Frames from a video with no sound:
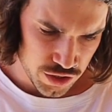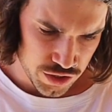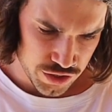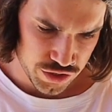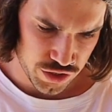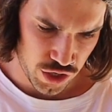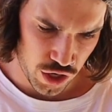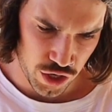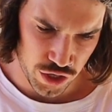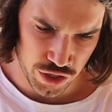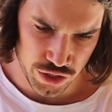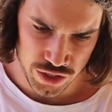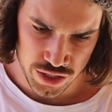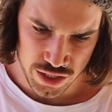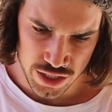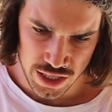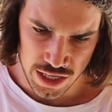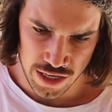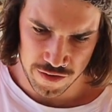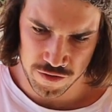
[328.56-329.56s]
So
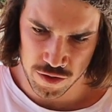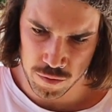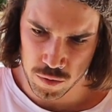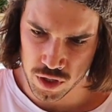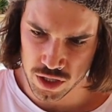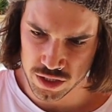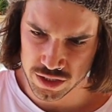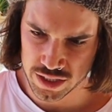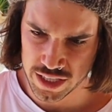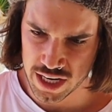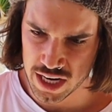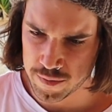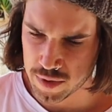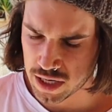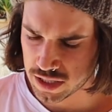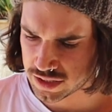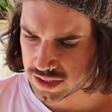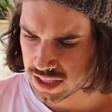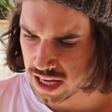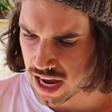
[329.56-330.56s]
if you wanted to get
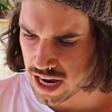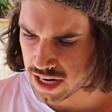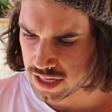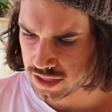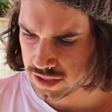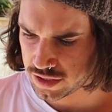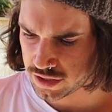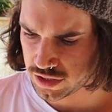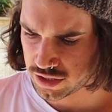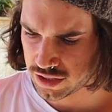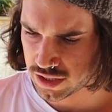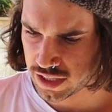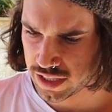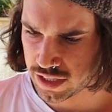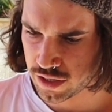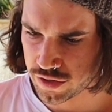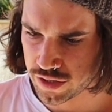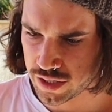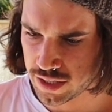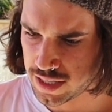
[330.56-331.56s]
amongst that, just
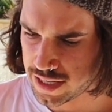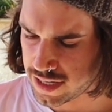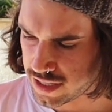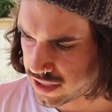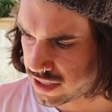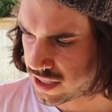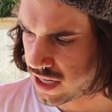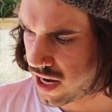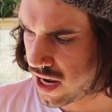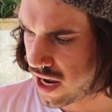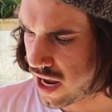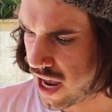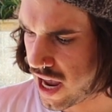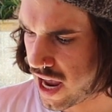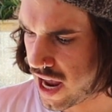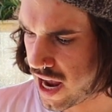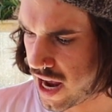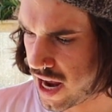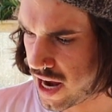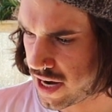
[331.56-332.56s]
click on the links
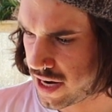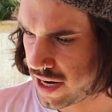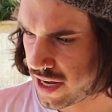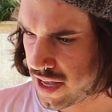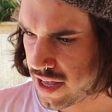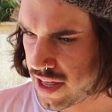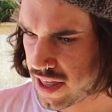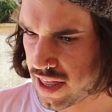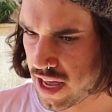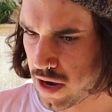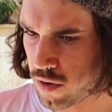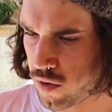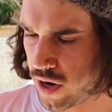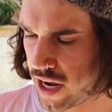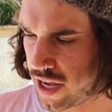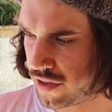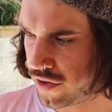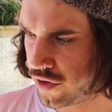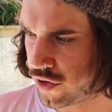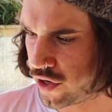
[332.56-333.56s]
and that will
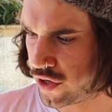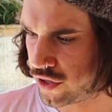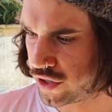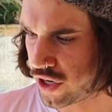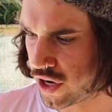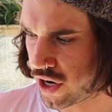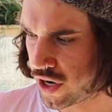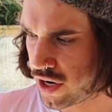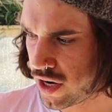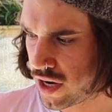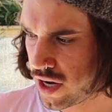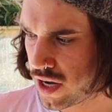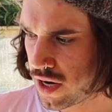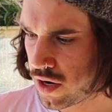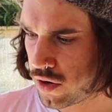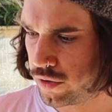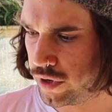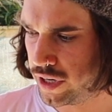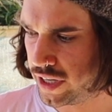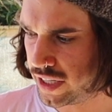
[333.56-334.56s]
head through. So
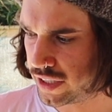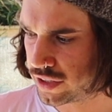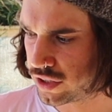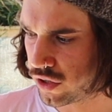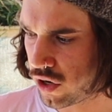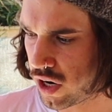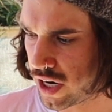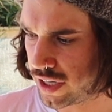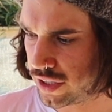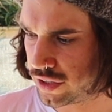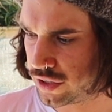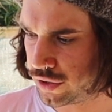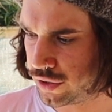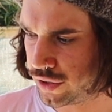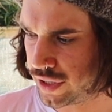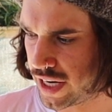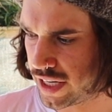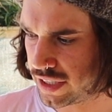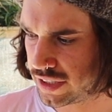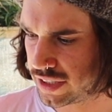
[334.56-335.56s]
really excited
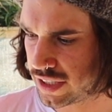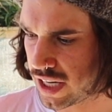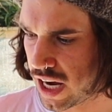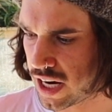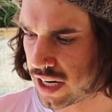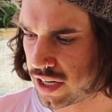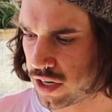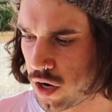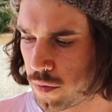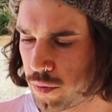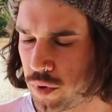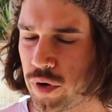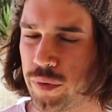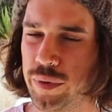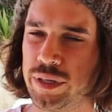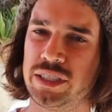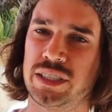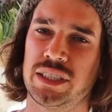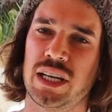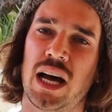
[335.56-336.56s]
to get started. I'll
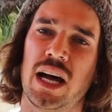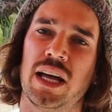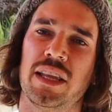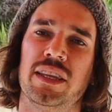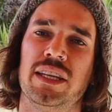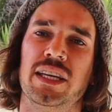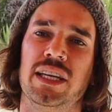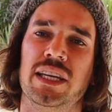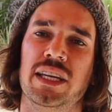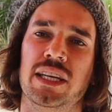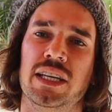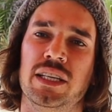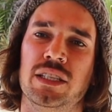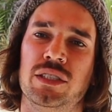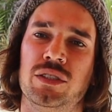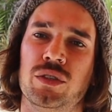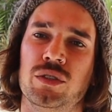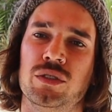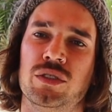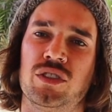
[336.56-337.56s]
probably start the
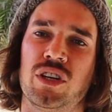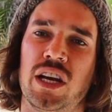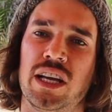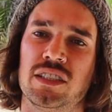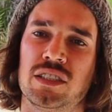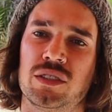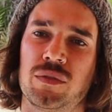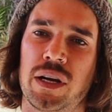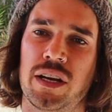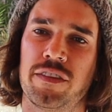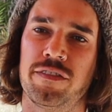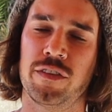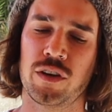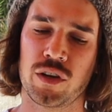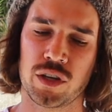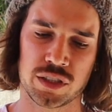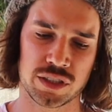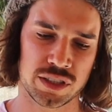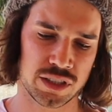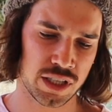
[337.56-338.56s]
2-strand sweater
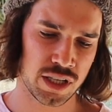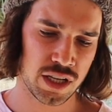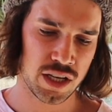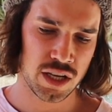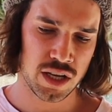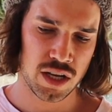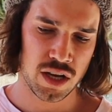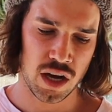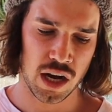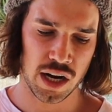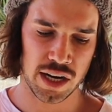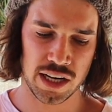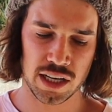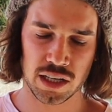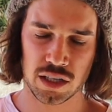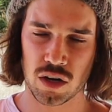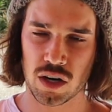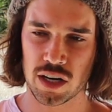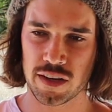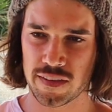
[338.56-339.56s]
first. I need to
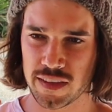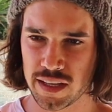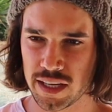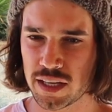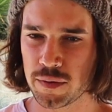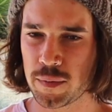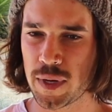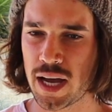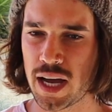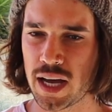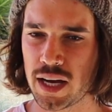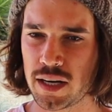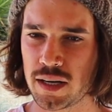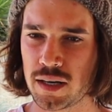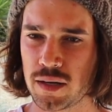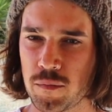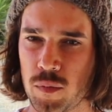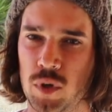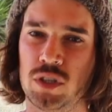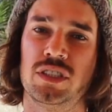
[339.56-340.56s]
kind of think
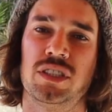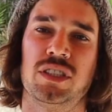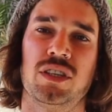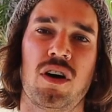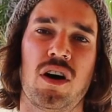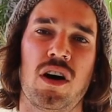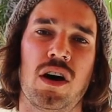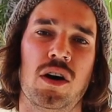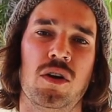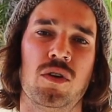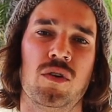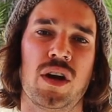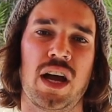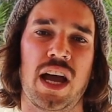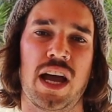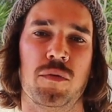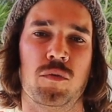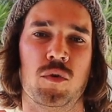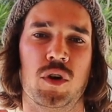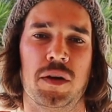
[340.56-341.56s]
about my style
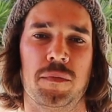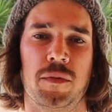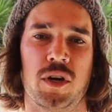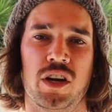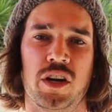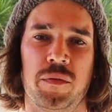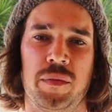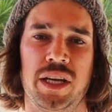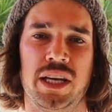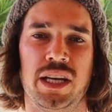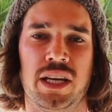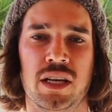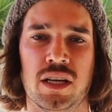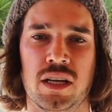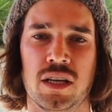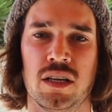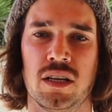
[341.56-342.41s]
and what I'm going to be